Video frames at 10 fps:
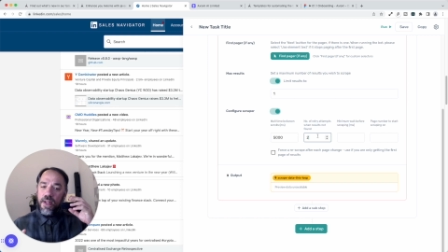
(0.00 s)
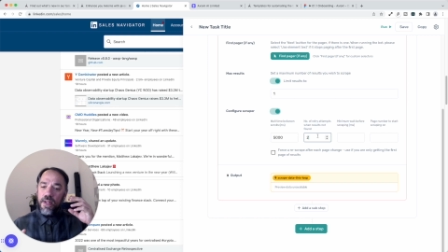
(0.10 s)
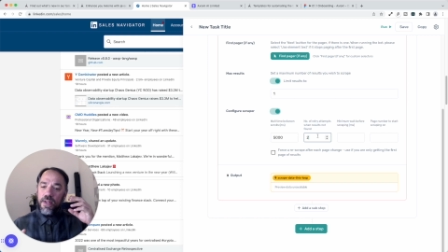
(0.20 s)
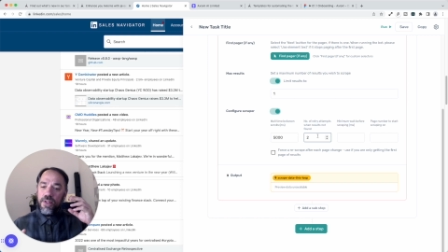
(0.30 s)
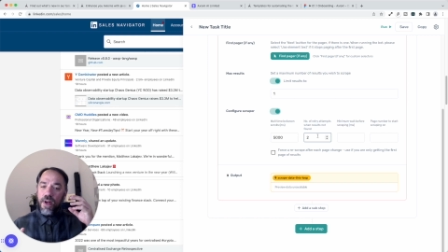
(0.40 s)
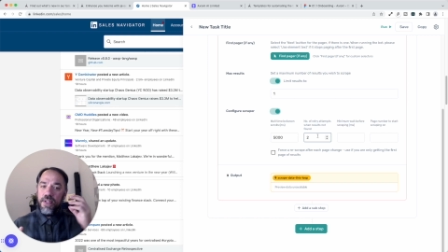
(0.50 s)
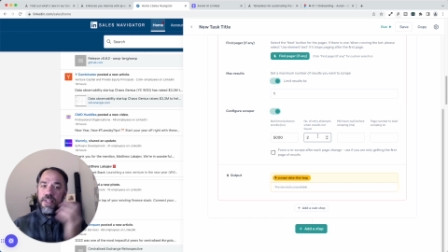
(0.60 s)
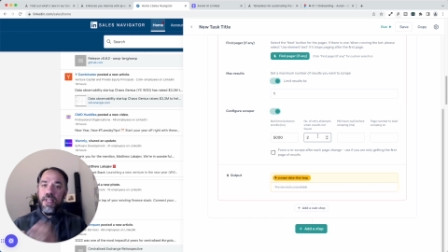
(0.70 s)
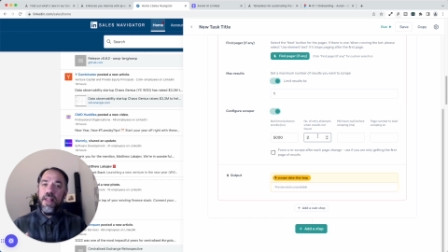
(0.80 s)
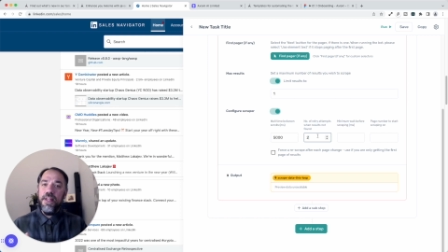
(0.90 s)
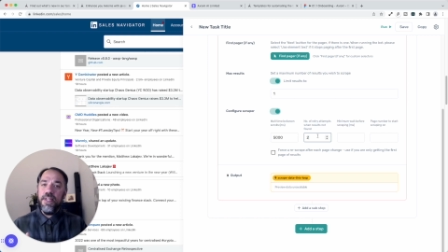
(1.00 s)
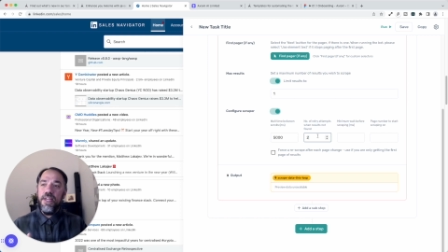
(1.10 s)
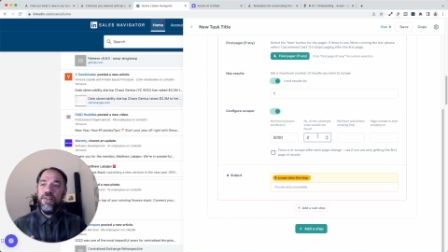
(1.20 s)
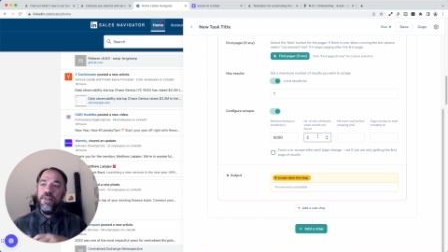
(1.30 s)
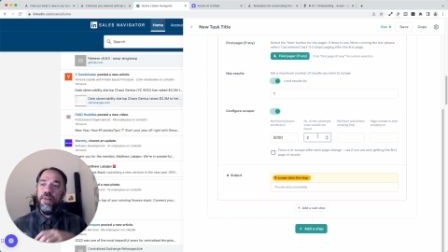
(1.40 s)
tries to get the
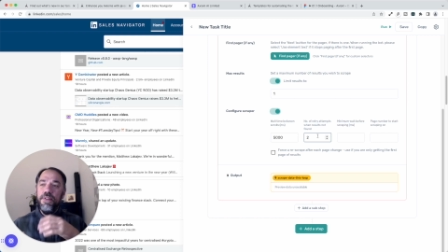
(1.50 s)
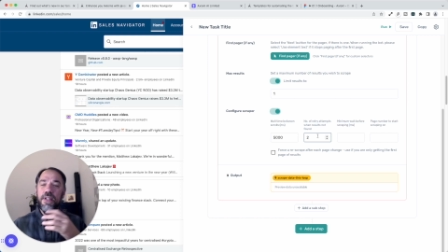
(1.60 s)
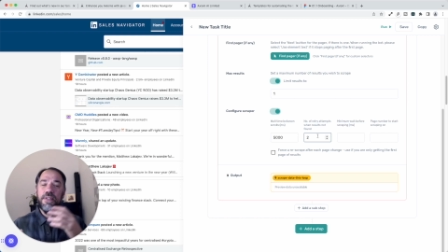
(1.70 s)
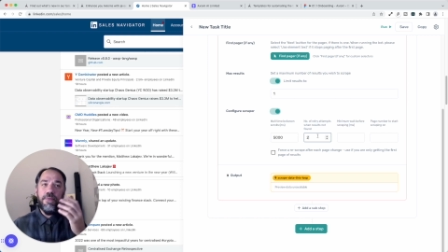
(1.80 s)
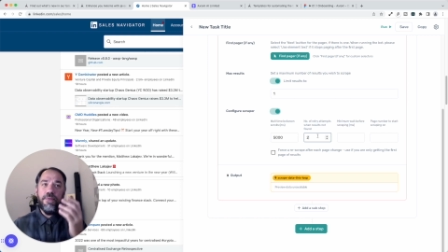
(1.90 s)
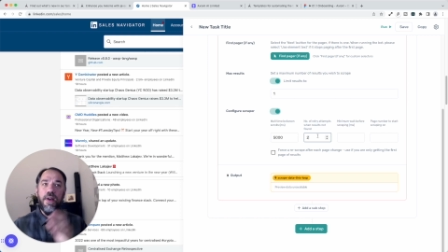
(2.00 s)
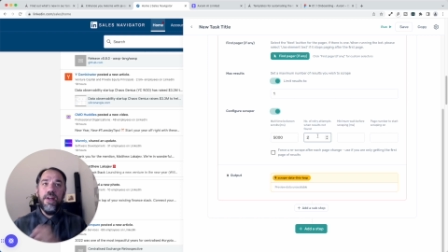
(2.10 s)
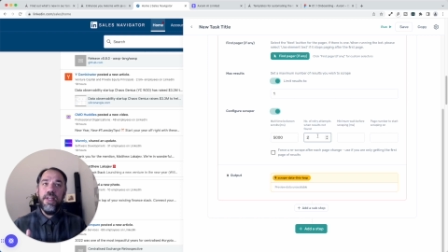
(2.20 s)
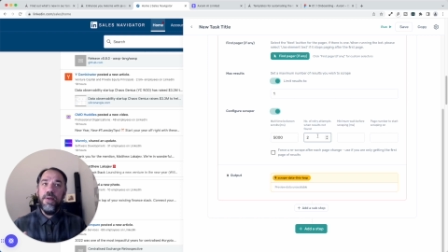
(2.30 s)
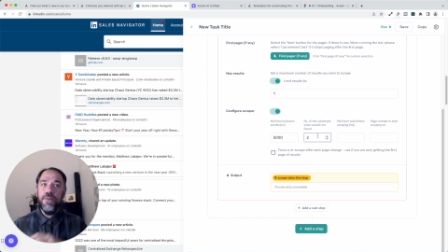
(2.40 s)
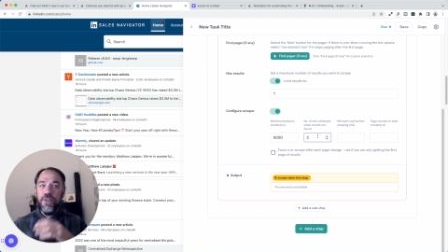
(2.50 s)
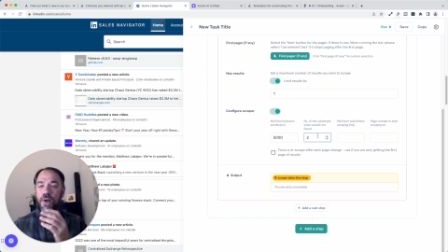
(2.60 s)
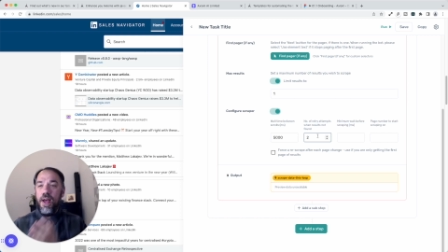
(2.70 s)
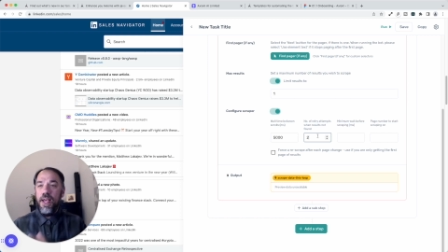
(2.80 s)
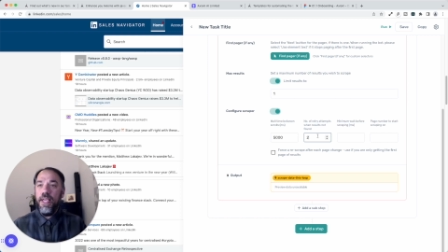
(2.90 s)
data, and if it doesn't find it, it'll
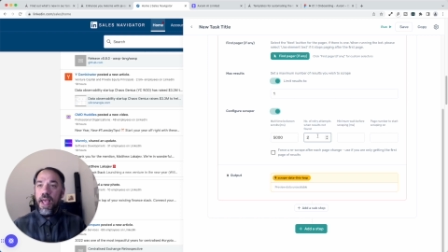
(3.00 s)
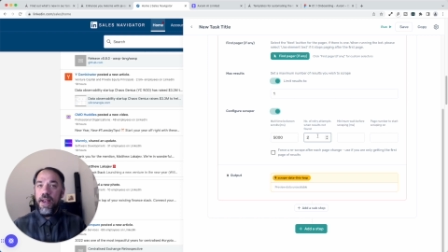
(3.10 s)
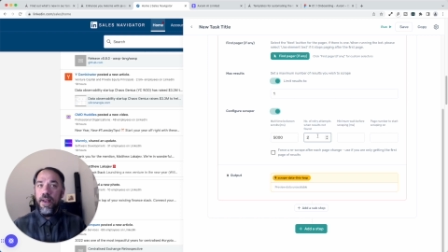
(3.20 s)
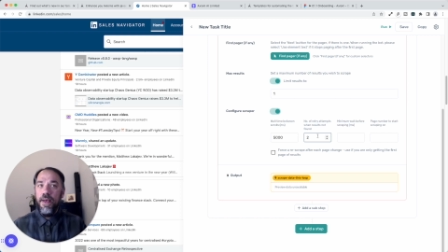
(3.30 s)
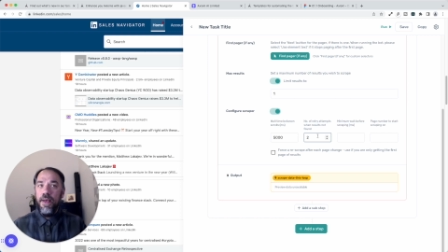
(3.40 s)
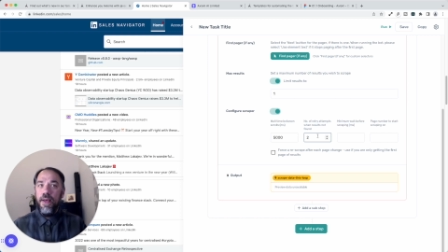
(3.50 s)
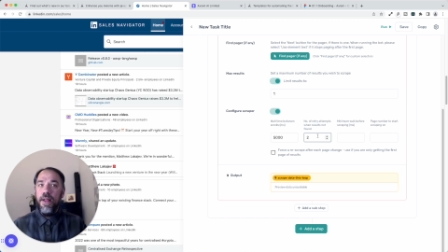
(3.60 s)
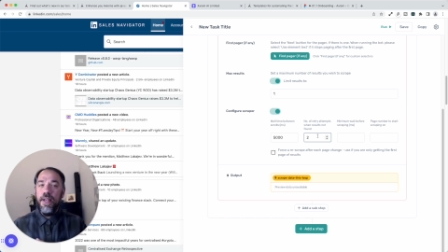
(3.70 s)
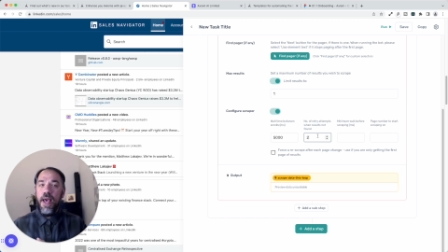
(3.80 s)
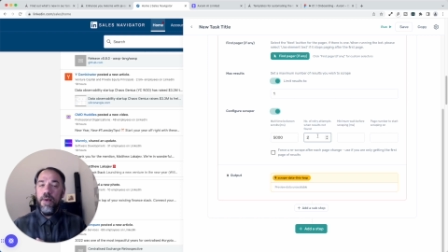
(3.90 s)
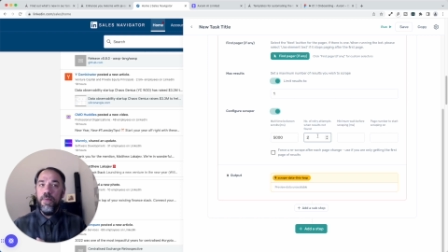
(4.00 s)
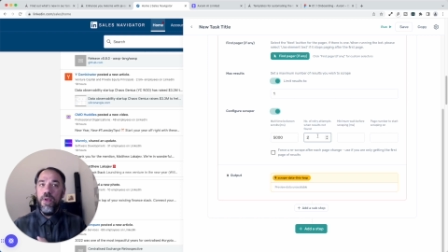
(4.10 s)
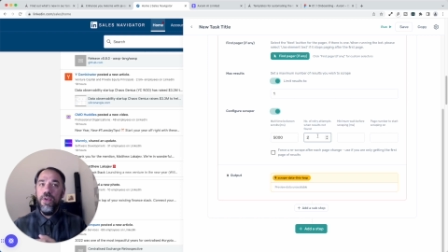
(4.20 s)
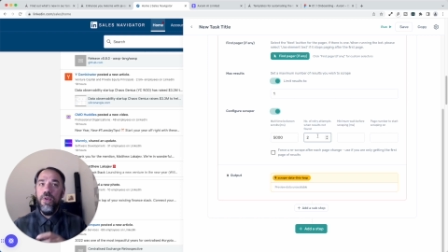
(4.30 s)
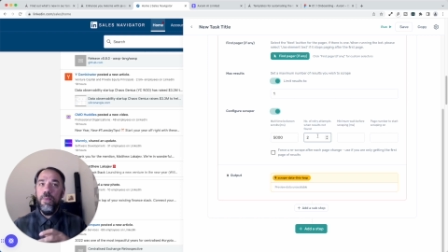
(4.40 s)
try again. Now,
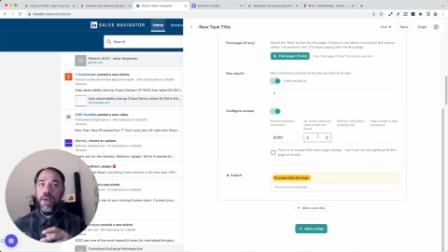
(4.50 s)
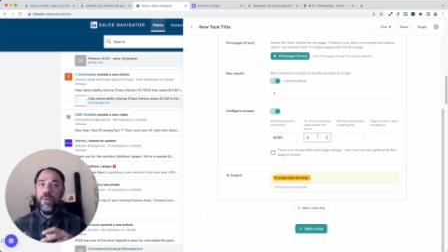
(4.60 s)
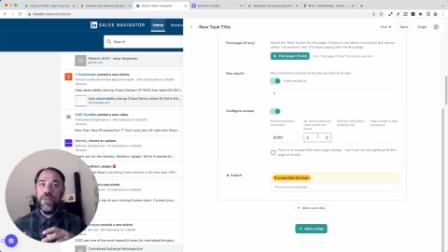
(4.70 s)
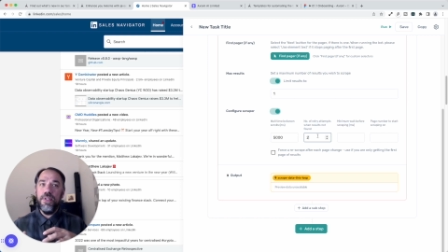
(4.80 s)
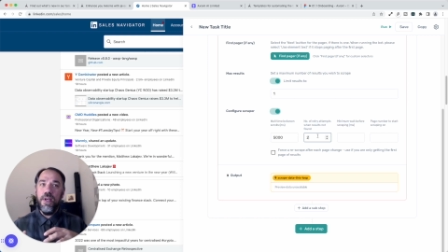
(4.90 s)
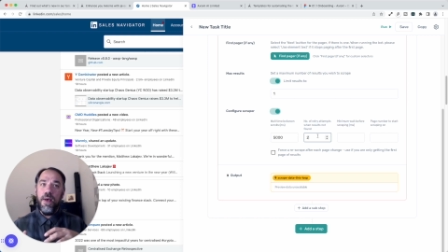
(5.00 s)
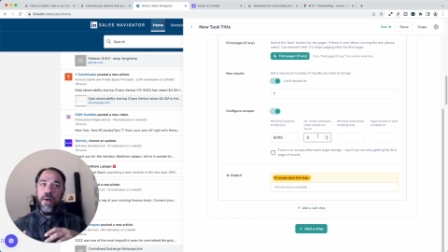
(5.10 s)
you may want to